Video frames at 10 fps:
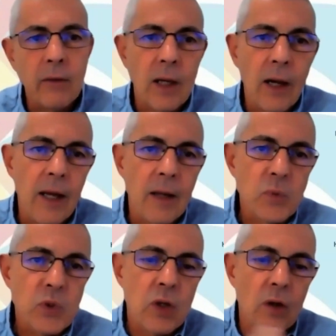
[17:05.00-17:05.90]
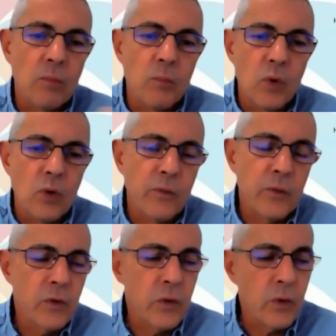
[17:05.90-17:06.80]
and the limestone
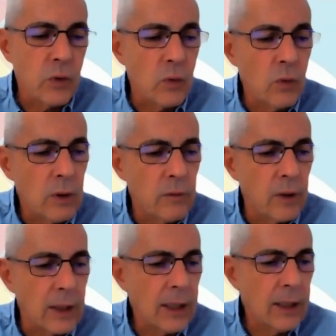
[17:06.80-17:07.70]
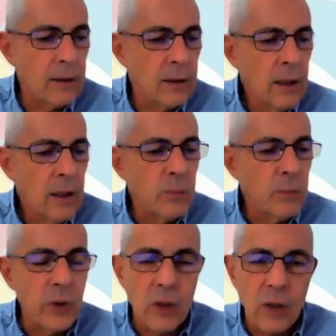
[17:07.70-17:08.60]
moves through the kiln,
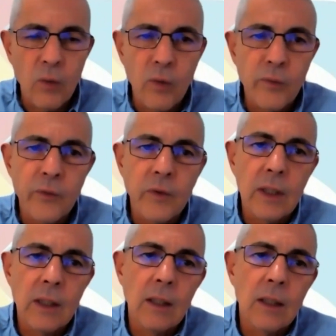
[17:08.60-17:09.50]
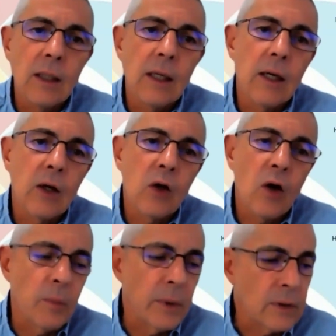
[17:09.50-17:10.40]
burning off the
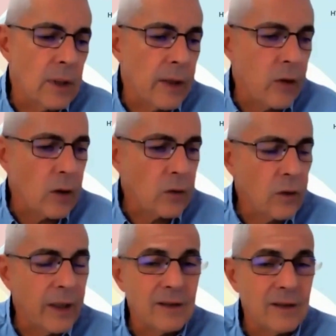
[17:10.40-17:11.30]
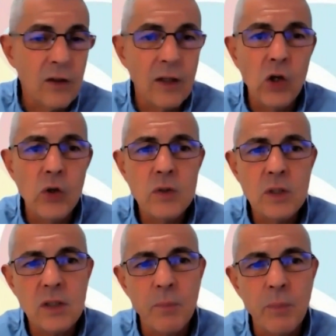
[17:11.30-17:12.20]
carbon dioxide. So it
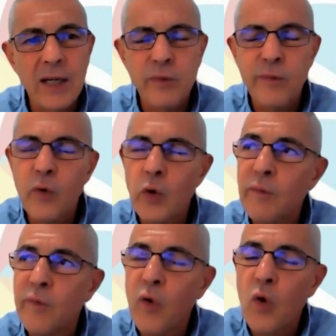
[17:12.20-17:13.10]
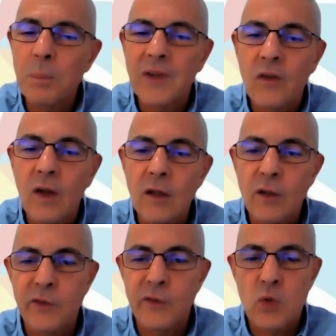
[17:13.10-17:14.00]
loses about 44%
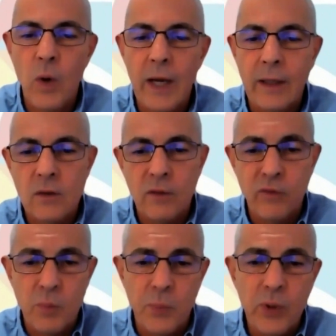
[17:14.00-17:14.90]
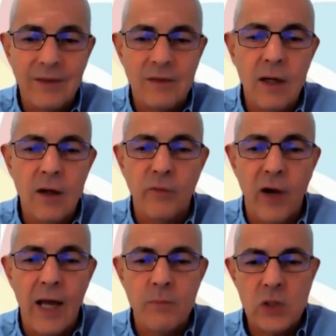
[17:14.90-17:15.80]
of its weight. So if you put a ton of
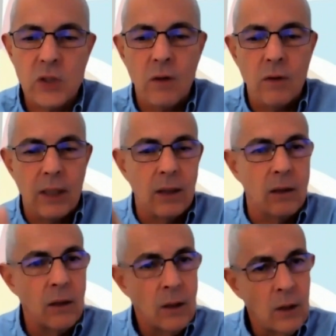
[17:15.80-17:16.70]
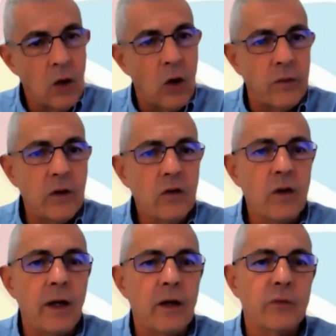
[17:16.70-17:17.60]
limestone in on this
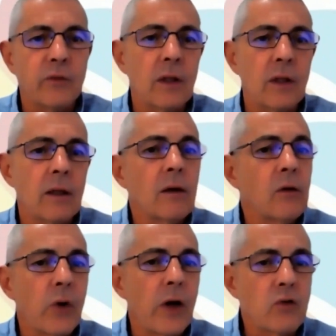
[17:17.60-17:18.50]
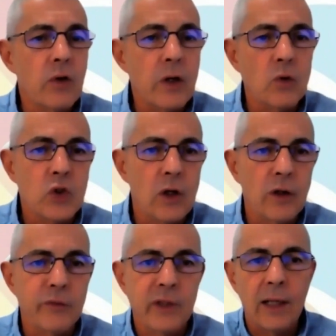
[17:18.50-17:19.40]
side of the rotary or
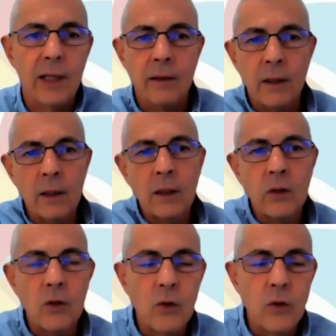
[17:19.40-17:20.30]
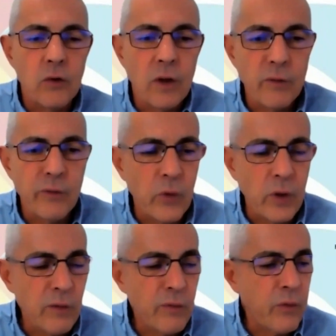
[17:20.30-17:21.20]
shaft kiln, you're losing
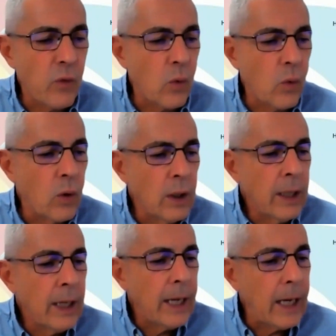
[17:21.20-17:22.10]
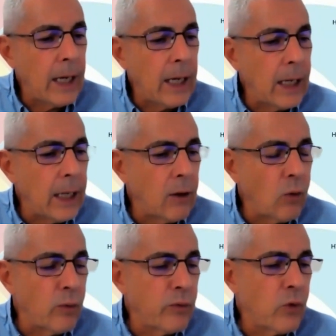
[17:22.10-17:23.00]
44
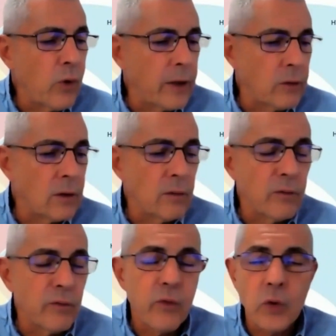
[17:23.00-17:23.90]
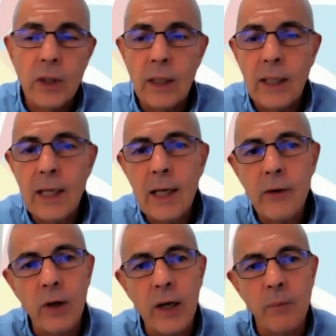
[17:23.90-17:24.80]
or 440
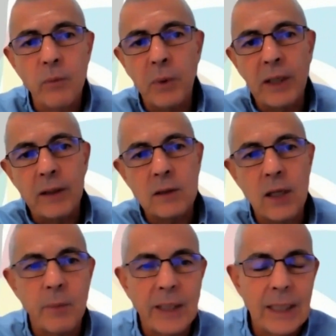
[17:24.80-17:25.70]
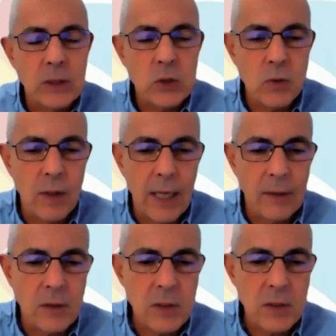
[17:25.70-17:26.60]
kilograms by the time it gets to the
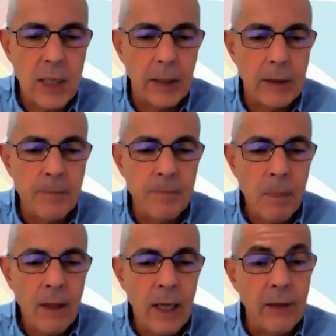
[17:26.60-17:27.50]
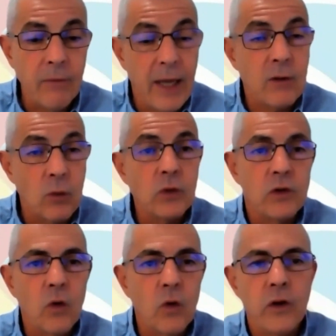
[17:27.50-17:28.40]
other side. And that
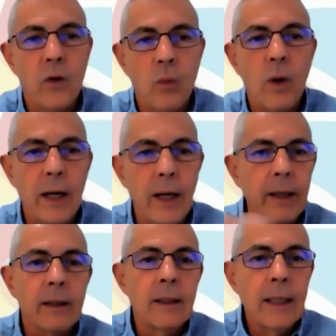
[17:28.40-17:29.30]
is also why